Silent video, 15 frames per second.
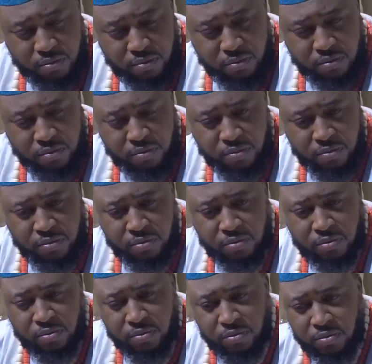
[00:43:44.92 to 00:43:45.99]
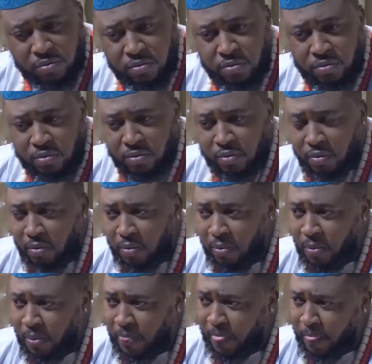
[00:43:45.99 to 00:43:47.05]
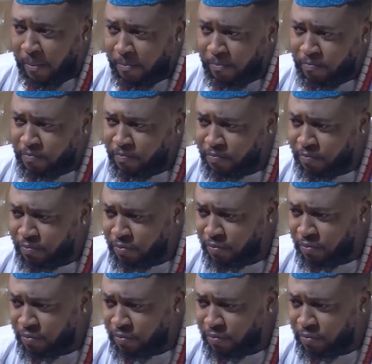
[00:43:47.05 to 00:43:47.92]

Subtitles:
Onowu is one of the most